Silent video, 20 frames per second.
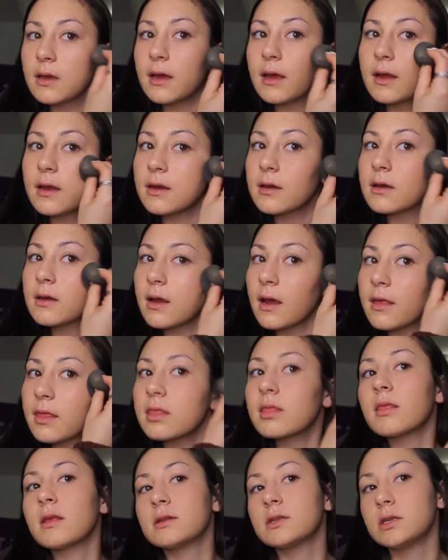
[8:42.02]
And
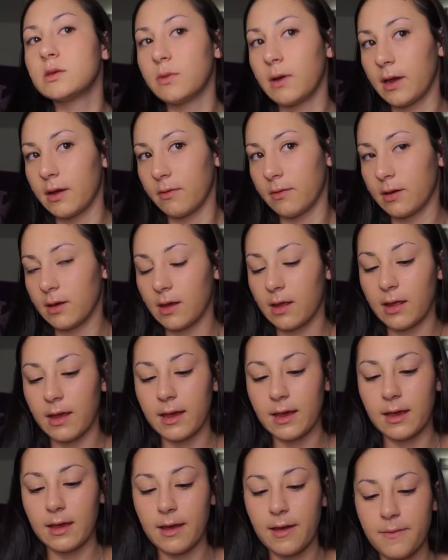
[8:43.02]
that's why I really
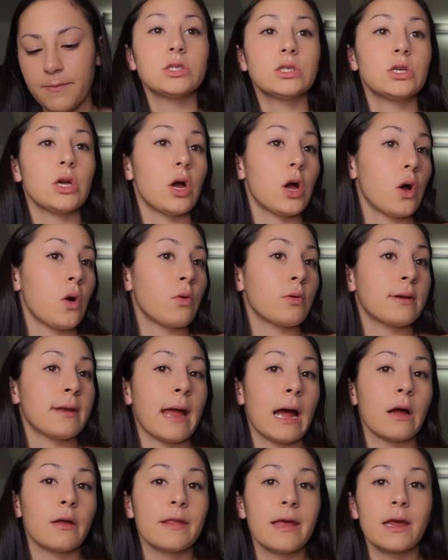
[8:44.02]
like it. So
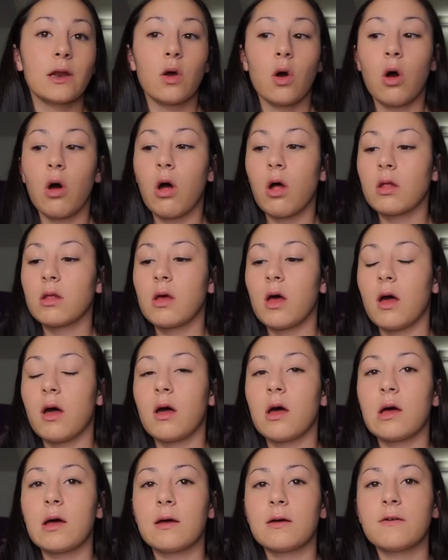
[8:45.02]
now that all
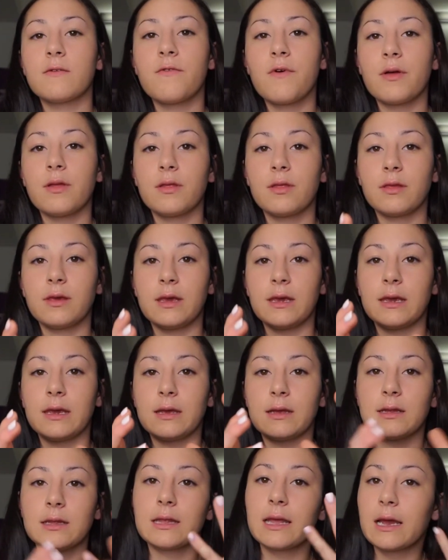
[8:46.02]
of
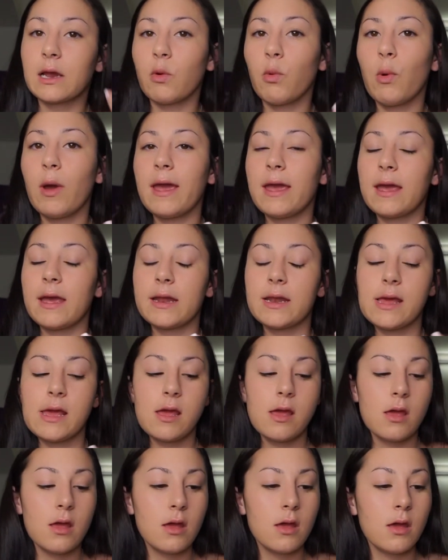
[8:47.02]
the liquid
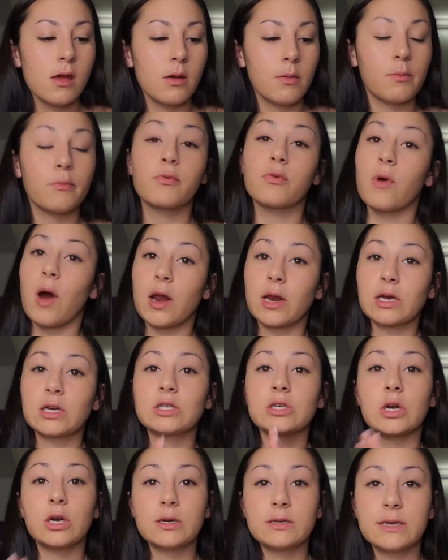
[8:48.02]

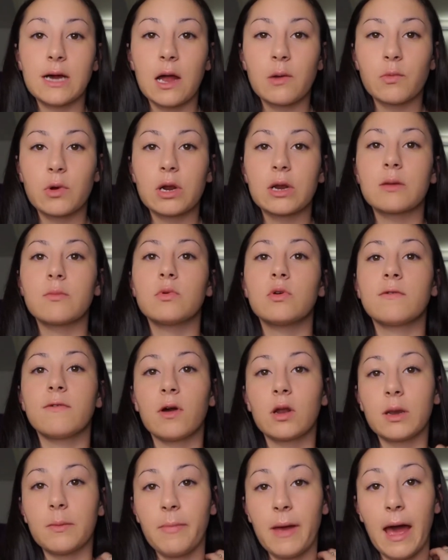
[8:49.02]
products are done, we're going to move
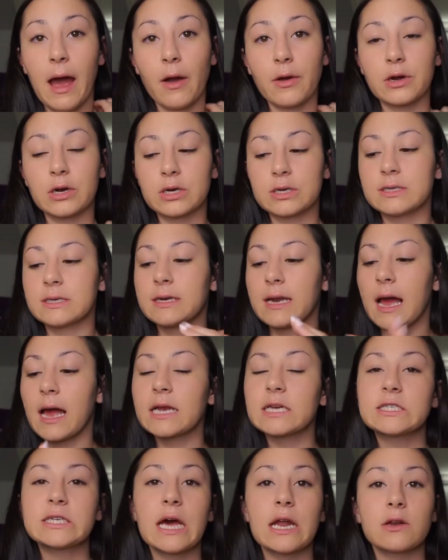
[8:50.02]
on to powders and
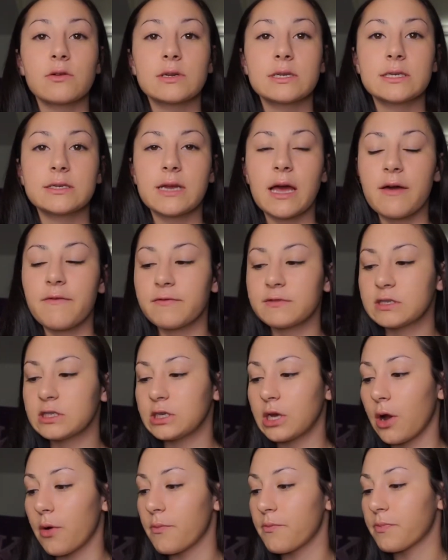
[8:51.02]
eyeshadow and stuff.
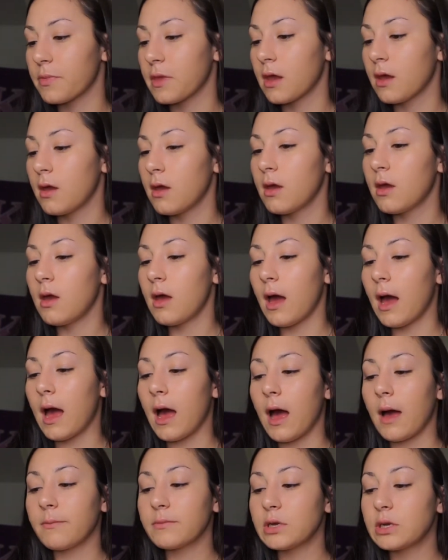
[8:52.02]
So
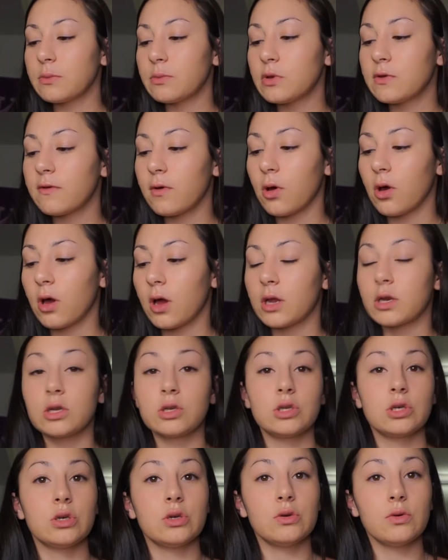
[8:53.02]
I'm going to move on
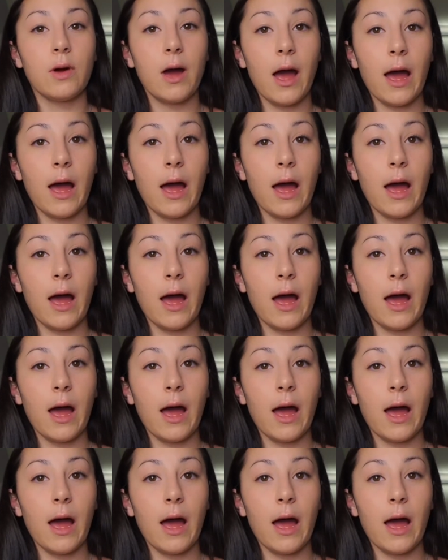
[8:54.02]
to